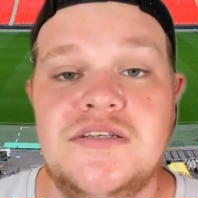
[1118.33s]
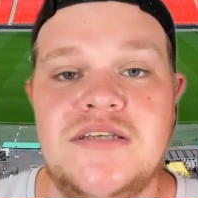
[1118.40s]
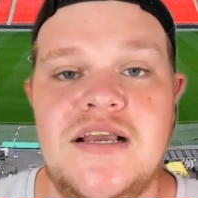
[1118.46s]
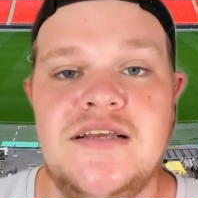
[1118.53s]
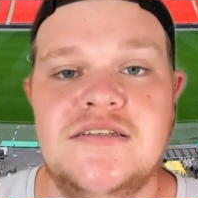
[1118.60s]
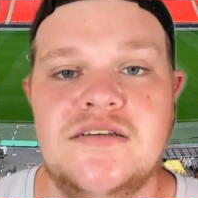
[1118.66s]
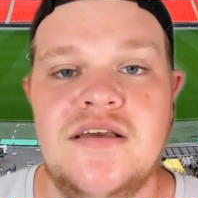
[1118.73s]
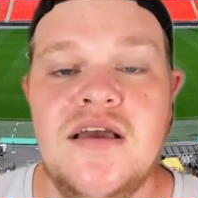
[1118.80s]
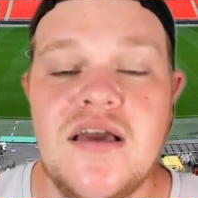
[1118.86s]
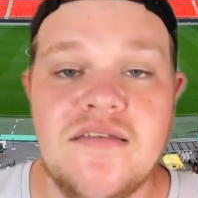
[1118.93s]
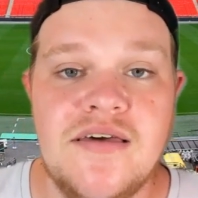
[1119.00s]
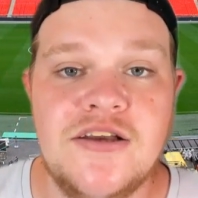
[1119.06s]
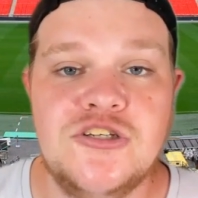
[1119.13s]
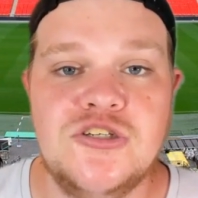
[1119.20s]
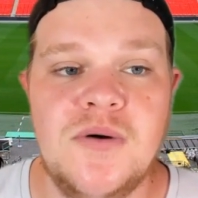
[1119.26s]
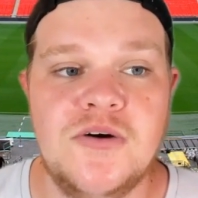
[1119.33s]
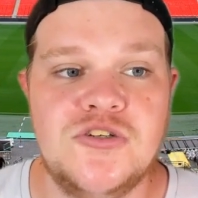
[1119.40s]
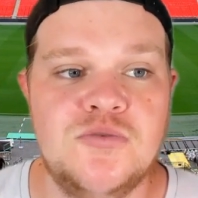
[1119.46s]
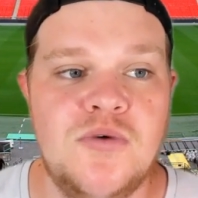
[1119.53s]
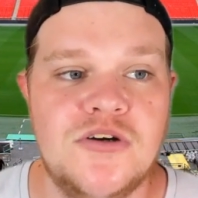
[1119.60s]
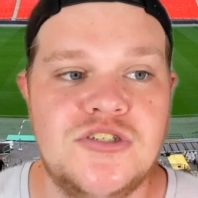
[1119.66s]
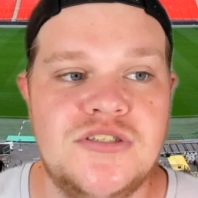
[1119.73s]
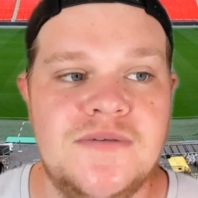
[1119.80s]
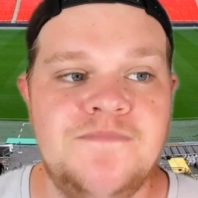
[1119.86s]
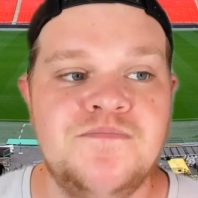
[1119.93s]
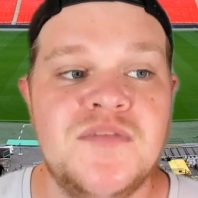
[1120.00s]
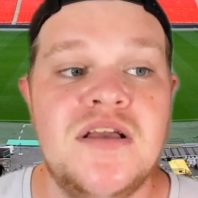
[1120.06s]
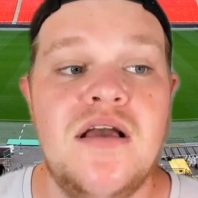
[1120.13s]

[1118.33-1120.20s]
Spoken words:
season. Thanks so much for watching.